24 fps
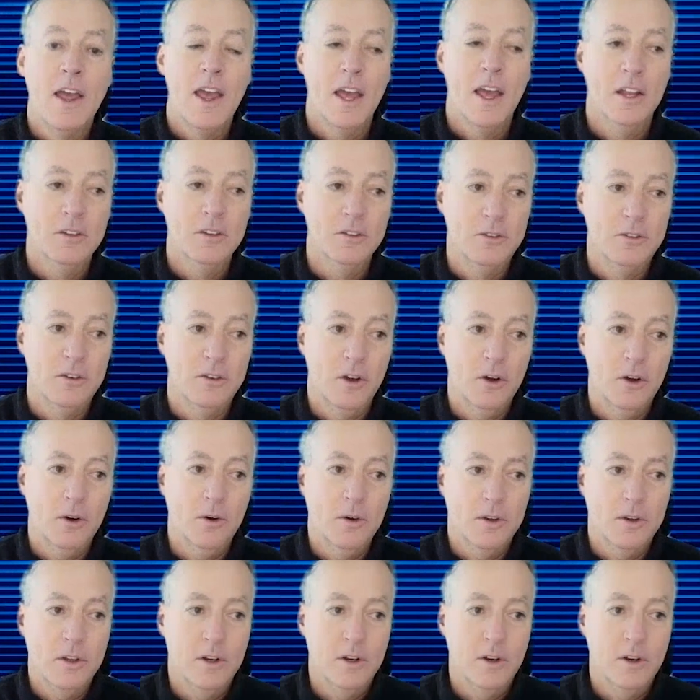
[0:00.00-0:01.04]
And
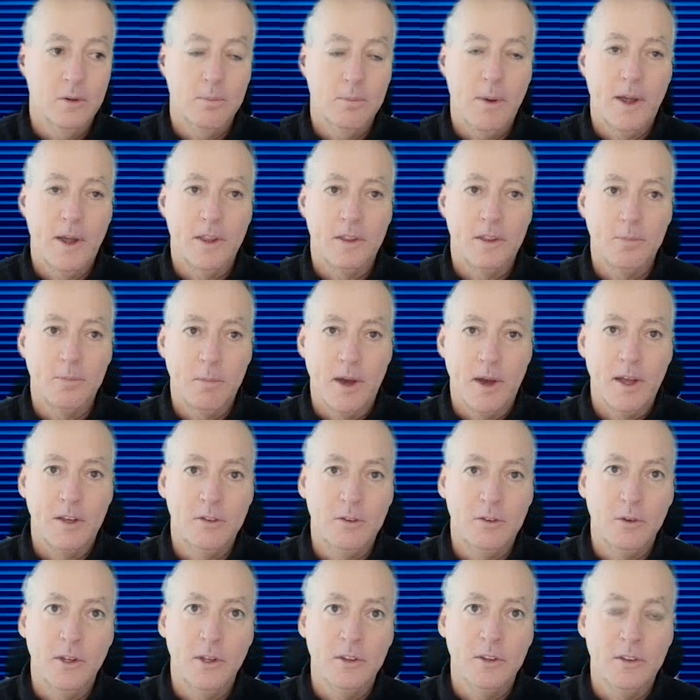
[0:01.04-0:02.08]
so, by
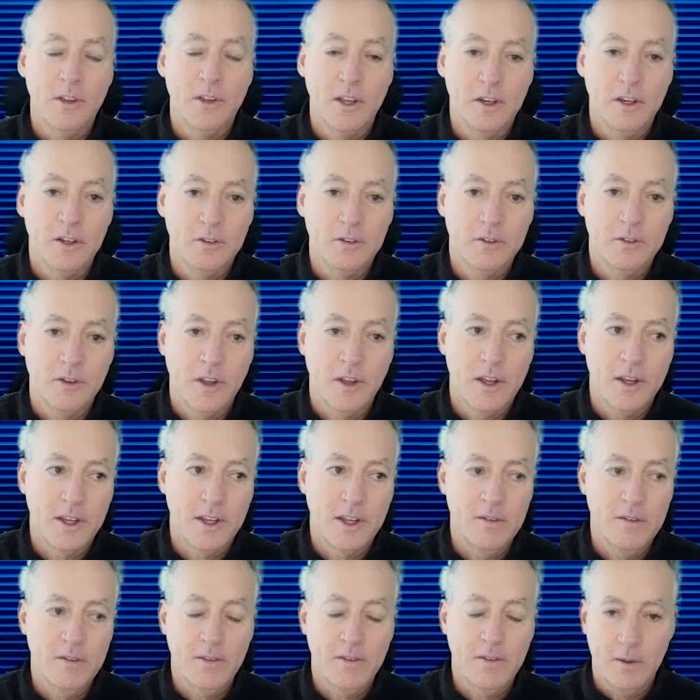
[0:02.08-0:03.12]
doing things like
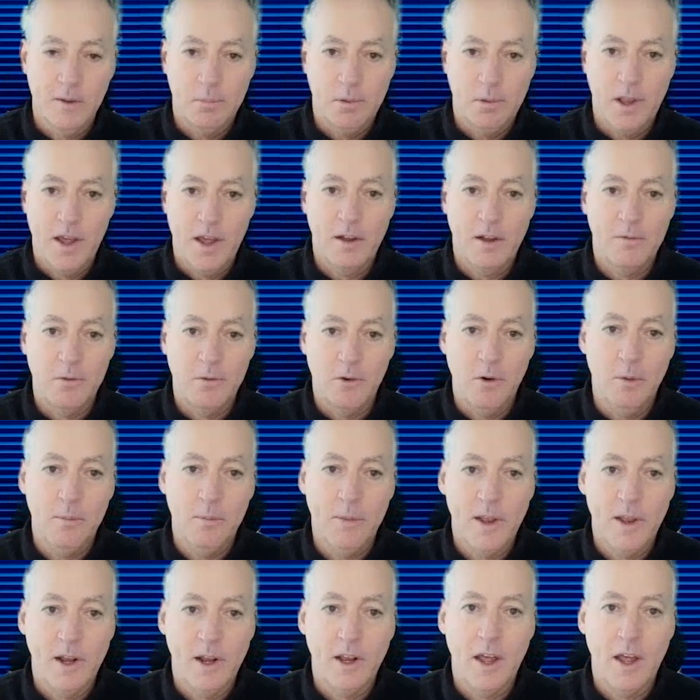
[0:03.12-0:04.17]
having a
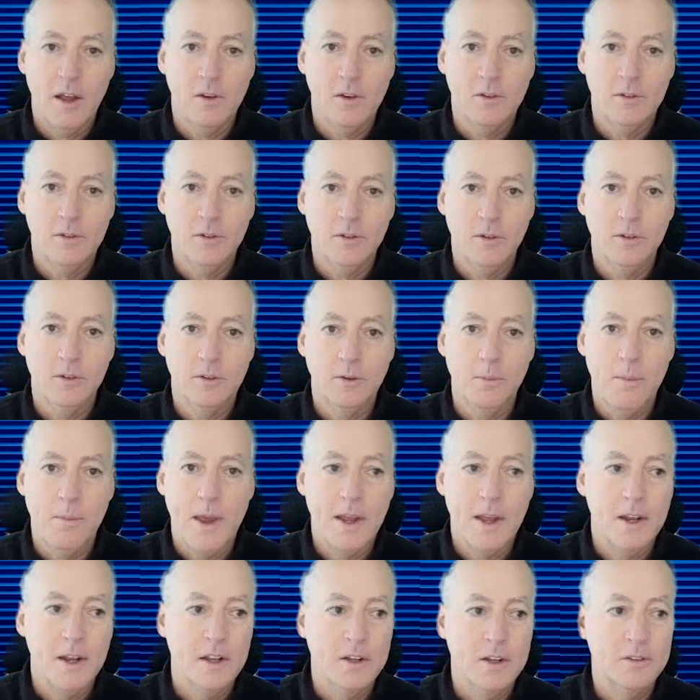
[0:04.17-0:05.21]
platform that allows you to
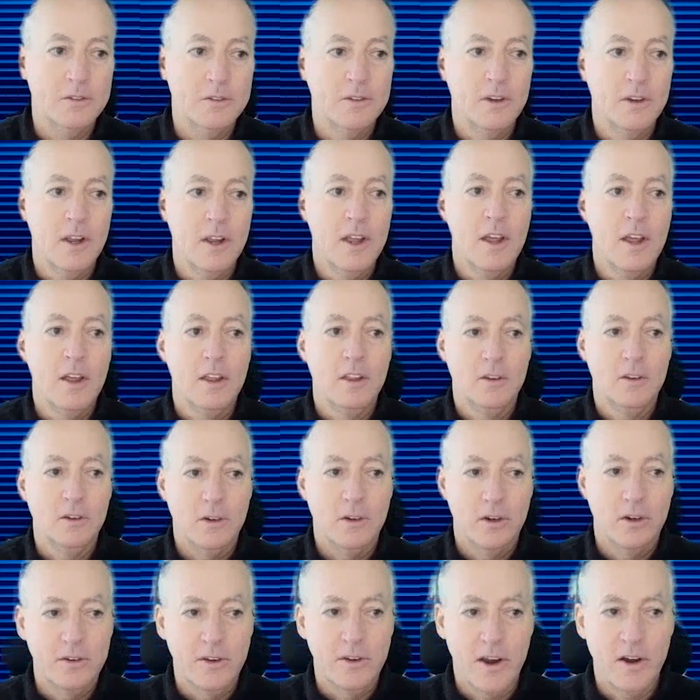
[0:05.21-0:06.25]
manage
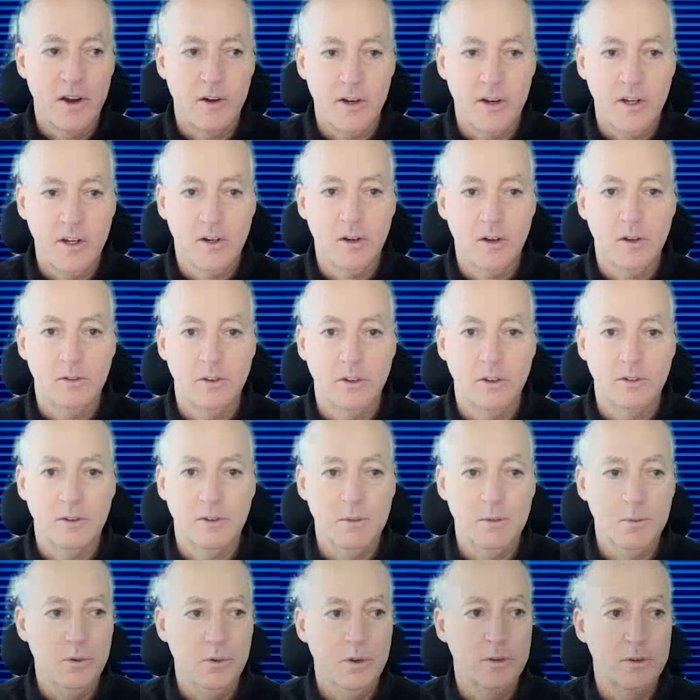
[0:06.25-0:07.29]
your entire
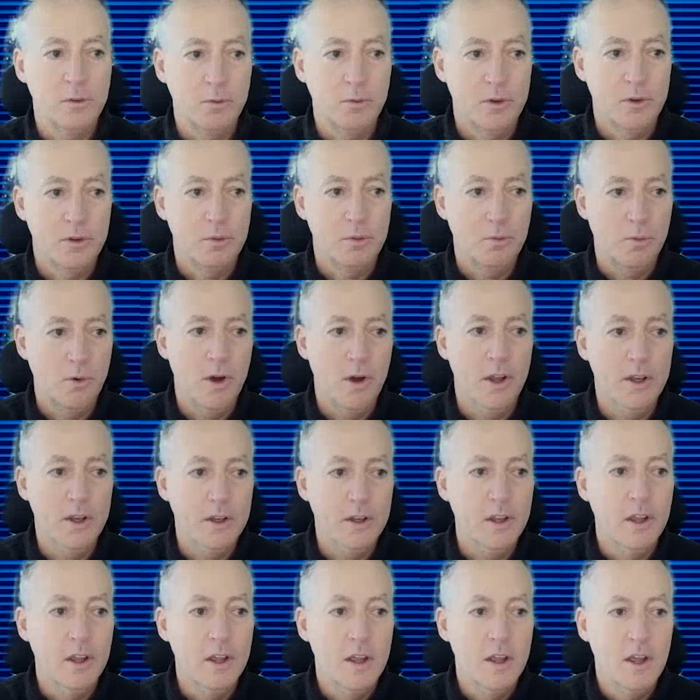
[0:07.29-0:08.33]
ecosystem with
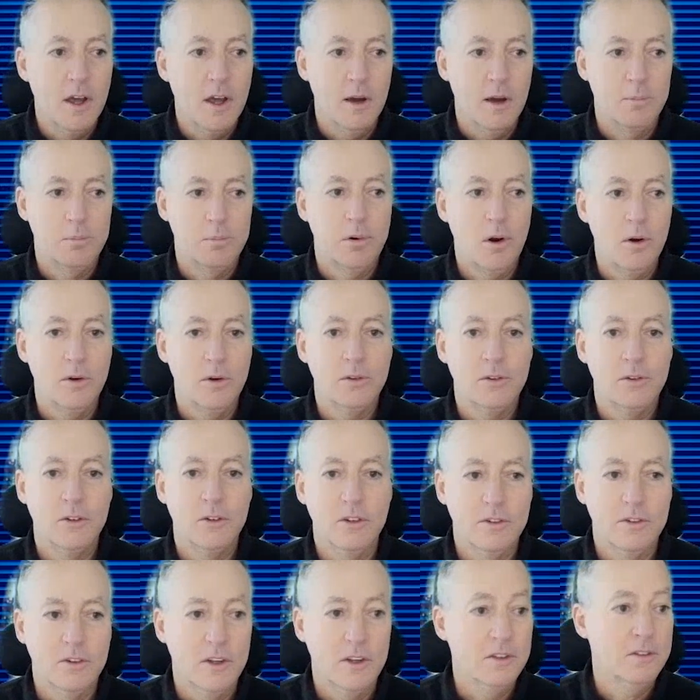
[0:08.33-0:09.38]
one approach
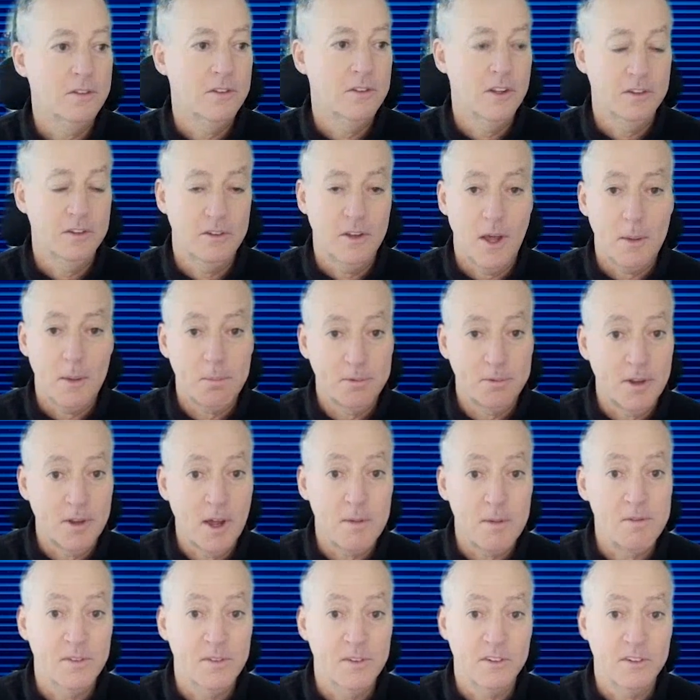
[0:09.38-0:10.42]
is the
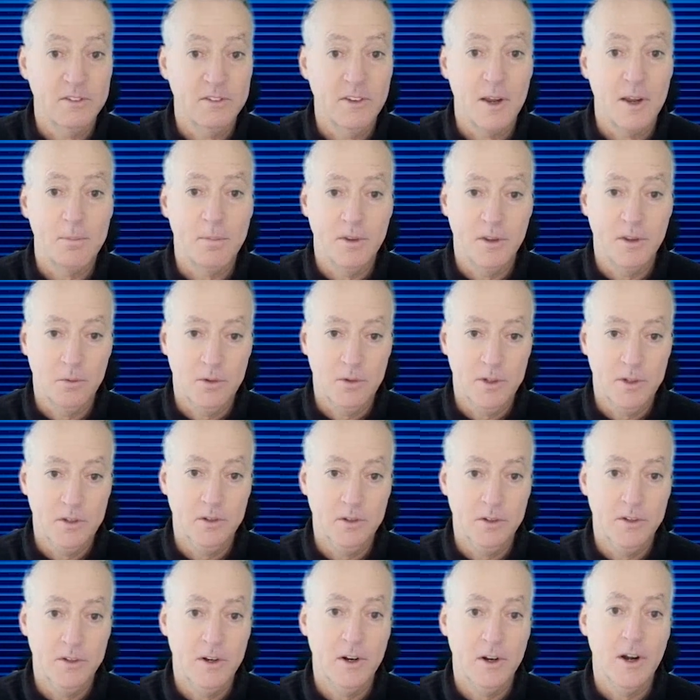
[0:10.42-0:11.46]
type of example that we
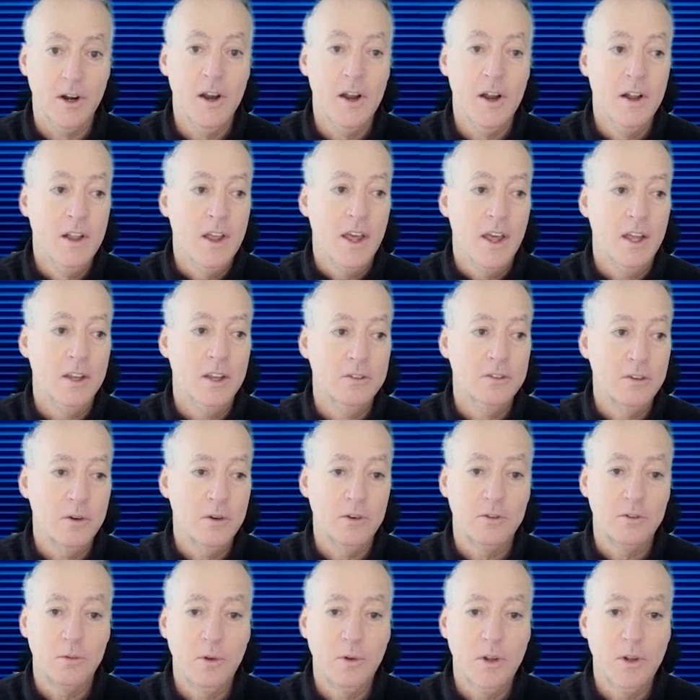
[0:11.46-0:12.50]
do there. And so
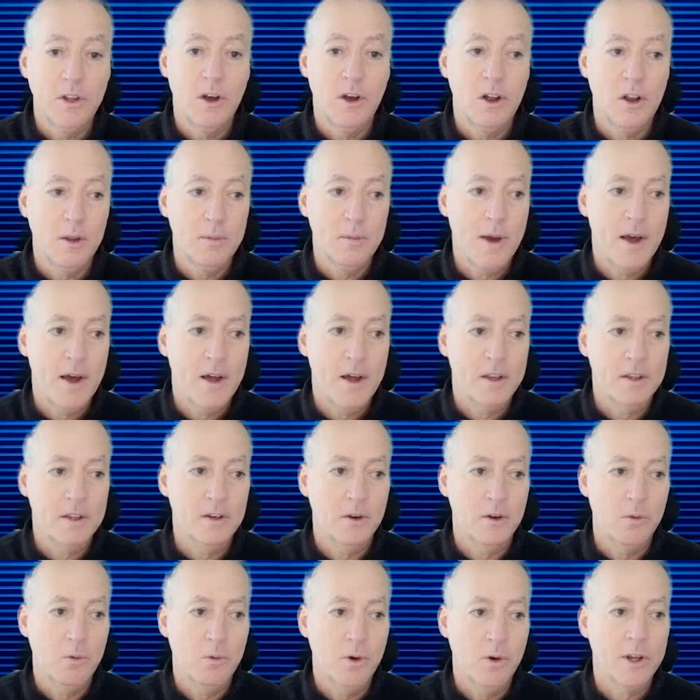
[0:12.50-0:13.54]
it's really all about,
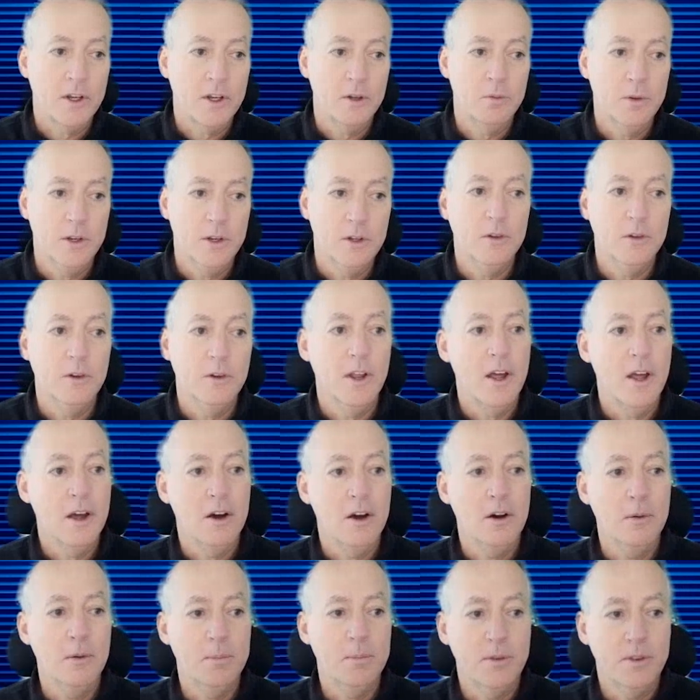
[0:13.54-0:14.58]
what can we do to
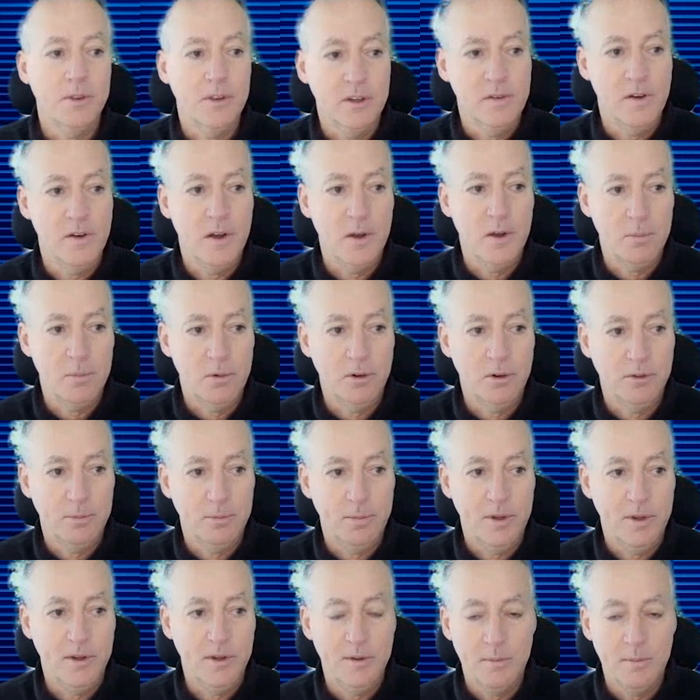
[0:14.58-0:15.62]
help the developers
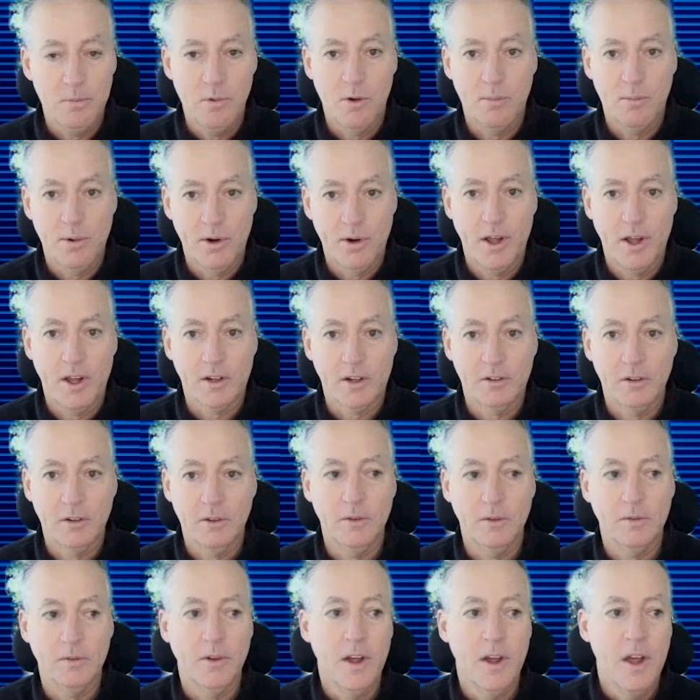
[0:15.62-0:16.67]
be more
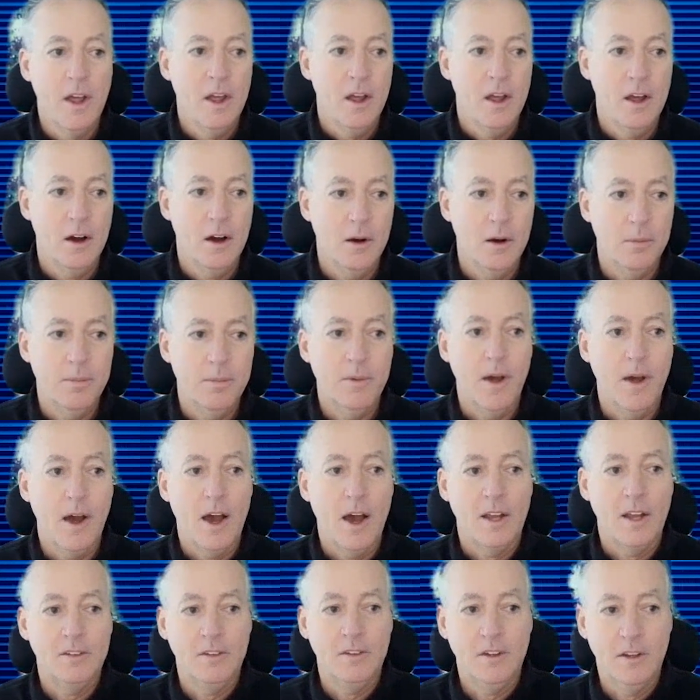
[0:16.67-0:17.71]
productive, help
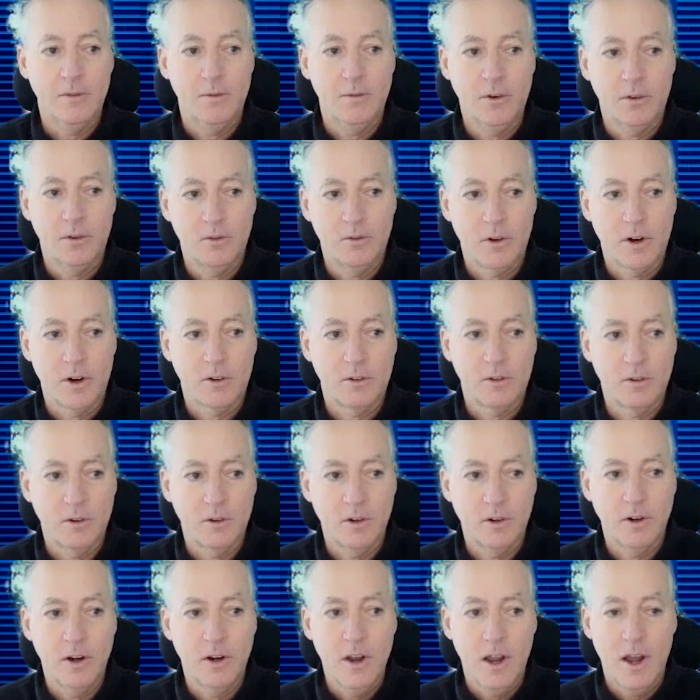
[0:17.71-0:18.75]
IT
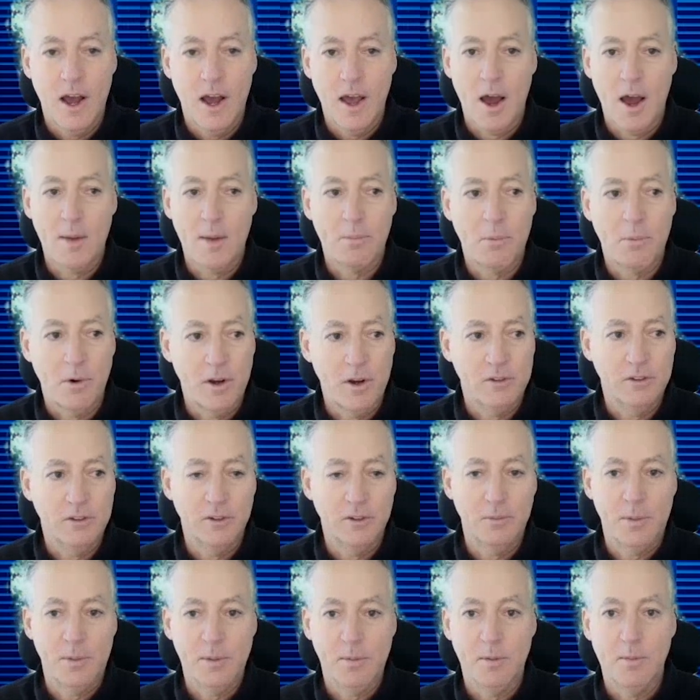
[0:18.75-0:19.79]
infrastructure
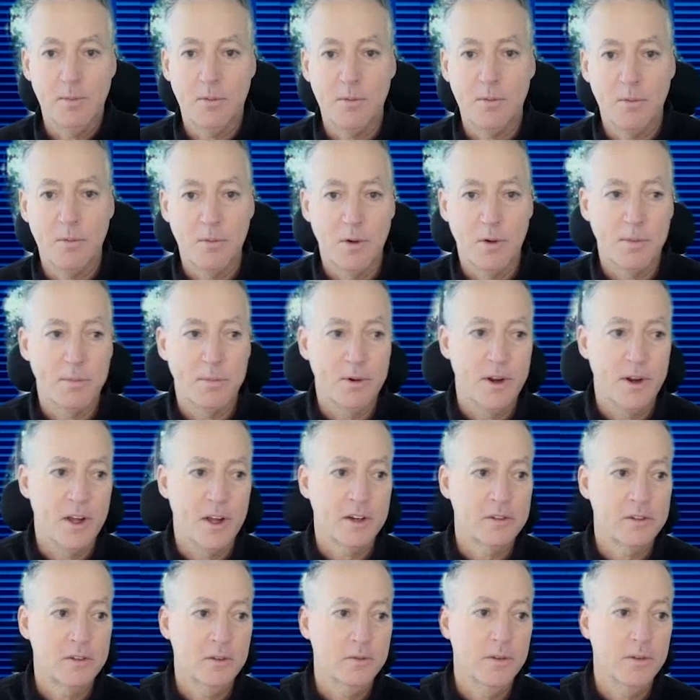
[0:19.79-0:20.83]
operations people more
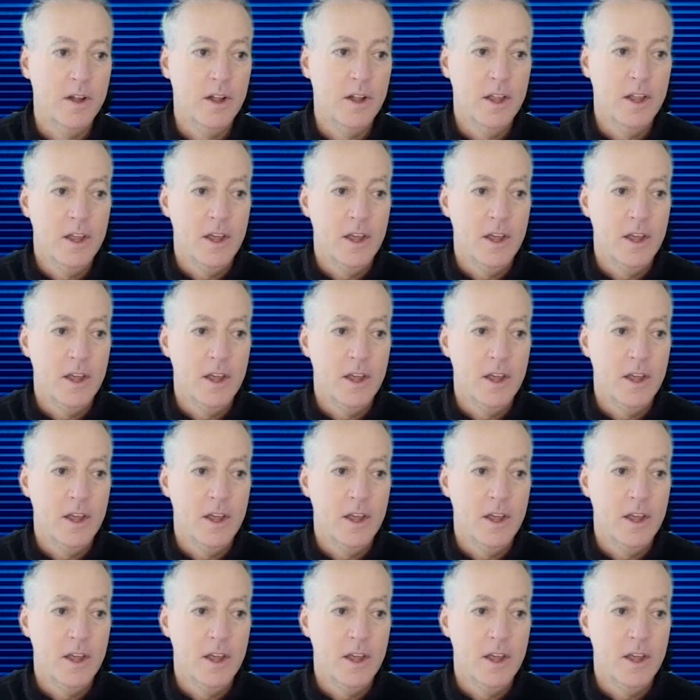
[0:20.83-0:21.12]
productive.